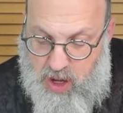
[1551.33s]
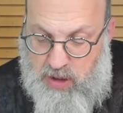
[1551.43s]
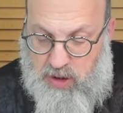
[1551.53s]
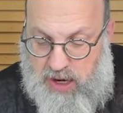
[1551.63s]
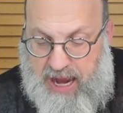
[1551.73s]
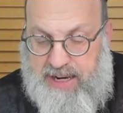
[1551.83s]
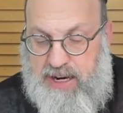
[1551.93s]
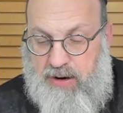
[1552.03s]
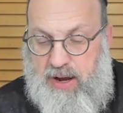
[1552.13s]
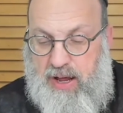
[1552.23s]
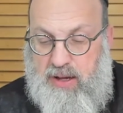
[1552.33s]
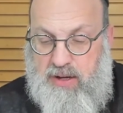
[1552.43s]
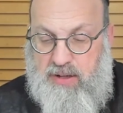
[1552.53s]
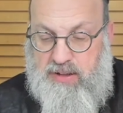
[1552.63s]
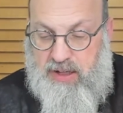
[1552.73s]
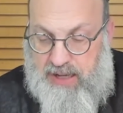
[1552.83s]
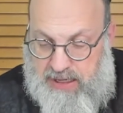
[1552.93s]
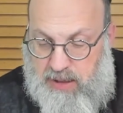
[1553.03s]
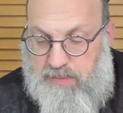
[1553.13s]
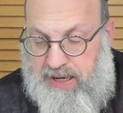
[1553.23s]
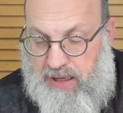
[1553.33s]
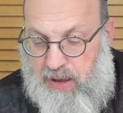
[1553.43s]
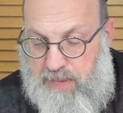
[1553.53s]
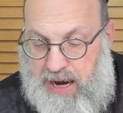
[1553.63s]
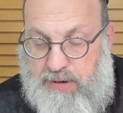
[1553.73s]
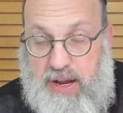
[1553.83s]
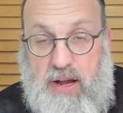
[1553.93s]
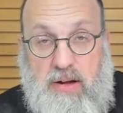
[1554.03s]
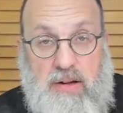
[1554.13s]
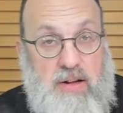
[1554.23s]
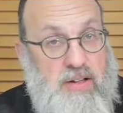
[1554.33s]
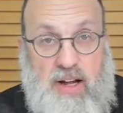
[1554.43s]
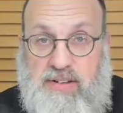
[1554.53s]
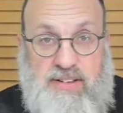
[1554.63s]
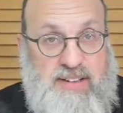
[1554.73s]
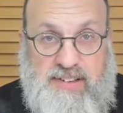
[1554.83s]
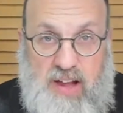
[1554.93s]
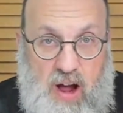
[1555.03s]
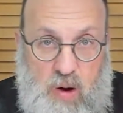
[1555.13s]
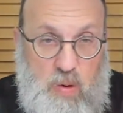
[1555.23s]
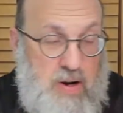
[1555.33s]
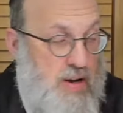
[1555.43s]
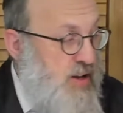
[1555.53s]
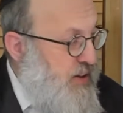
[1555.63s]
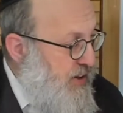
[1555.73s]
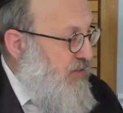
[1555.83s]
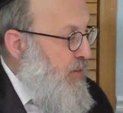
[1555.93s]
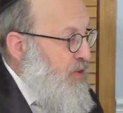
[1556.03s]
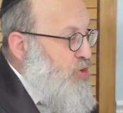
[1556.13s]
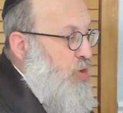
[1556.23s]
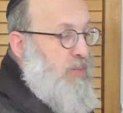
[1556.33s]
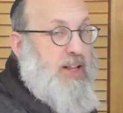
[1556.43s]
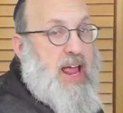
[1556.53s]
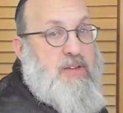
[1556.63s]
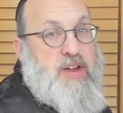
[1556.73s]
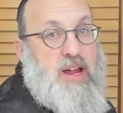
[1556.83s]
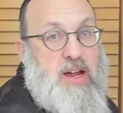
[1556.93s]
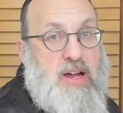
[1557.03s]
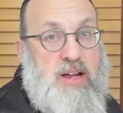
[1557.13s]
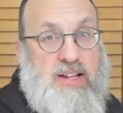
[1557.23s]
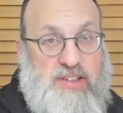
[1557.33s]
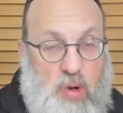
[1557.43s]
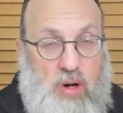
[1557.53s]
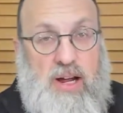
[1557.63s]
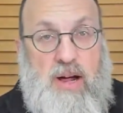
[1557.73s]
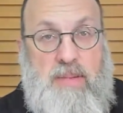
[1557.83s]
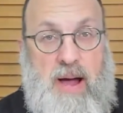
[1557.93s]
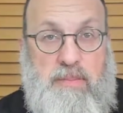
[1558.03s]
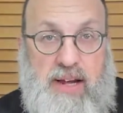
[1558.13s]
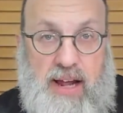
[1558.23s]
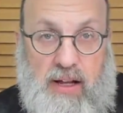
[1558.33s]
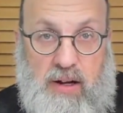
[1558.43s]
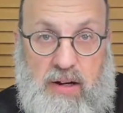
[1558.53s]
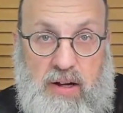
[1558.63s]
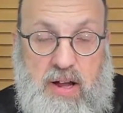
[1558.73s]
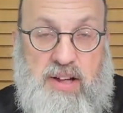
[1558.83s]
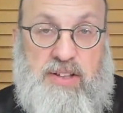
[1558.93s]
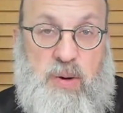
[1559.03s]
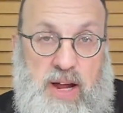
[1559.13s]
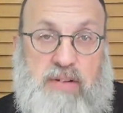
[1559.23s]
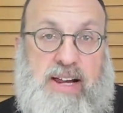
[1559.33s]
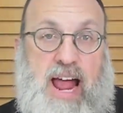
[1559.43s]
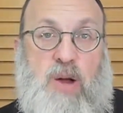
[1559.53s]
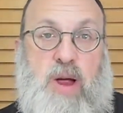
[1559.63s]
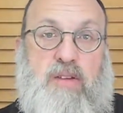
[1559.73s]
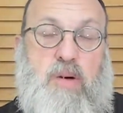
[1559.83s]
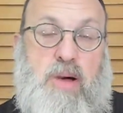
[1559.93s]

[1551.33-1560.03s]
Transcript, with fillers: Lachay nira leinian Megillah Mairi. Taisa says no. This Rabbi Shua ben Levi is talking about Megillah. So here again we have a